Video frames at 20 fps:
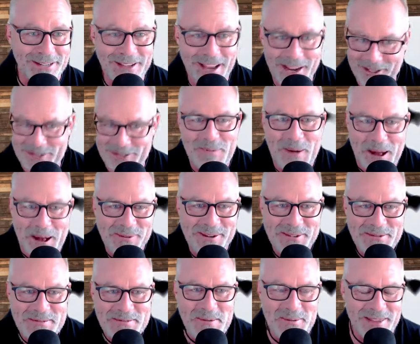I should probably
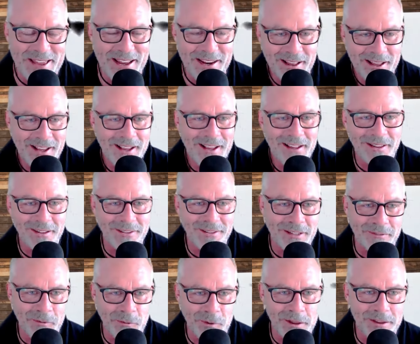remember that. It's the
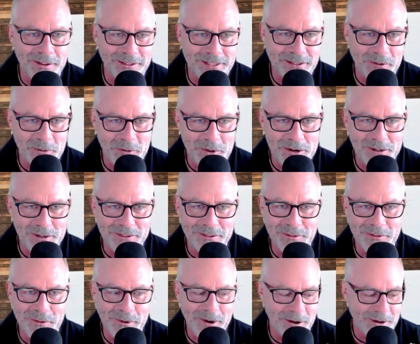seven, one of the seven wonders of
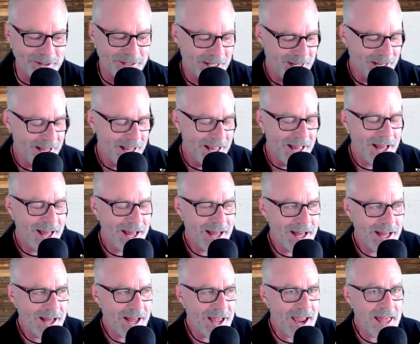the world.
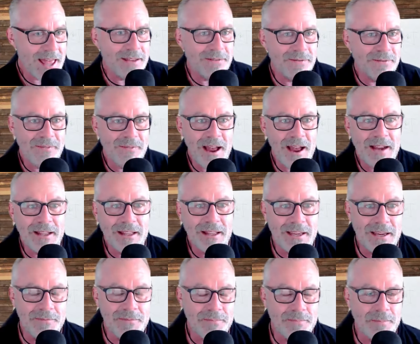Uh, and then
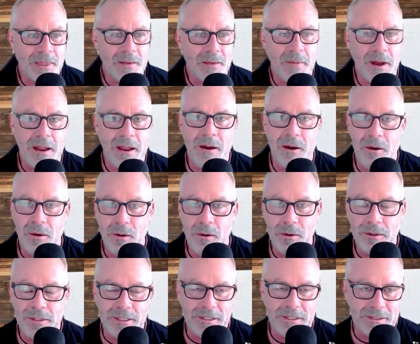finally, my
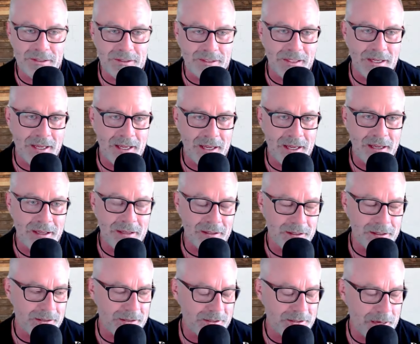oldest uh,
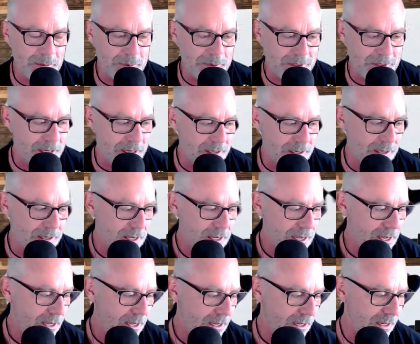stepson
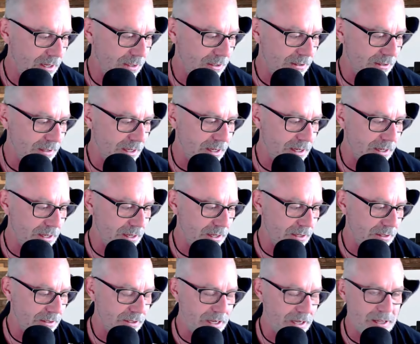is
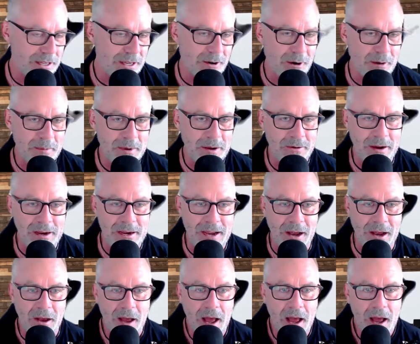is in the army right
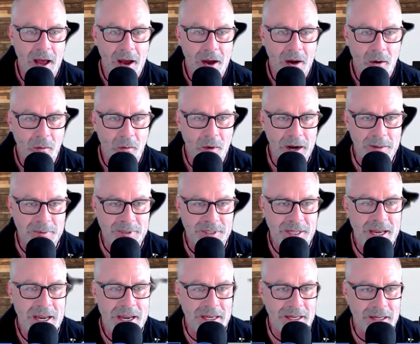now. What I'm
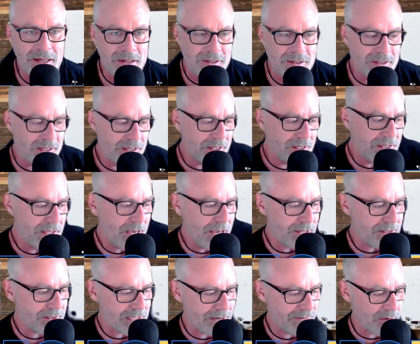saying is,
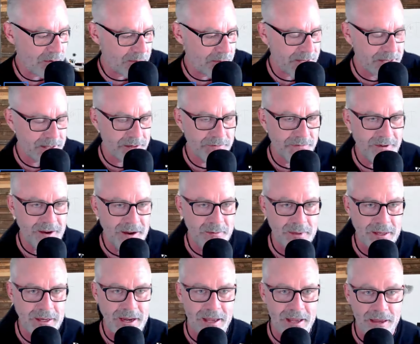yes, I have a blended
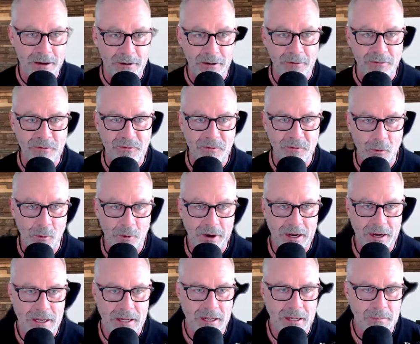family, and there are four
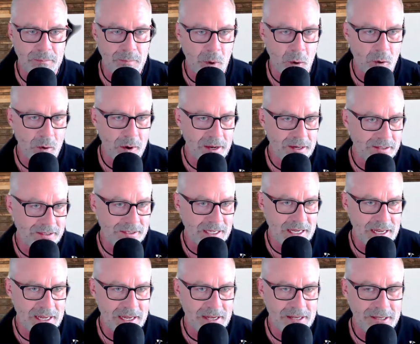boys in
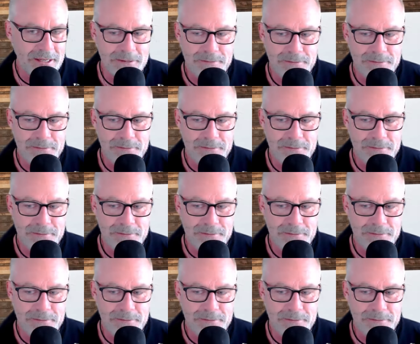it.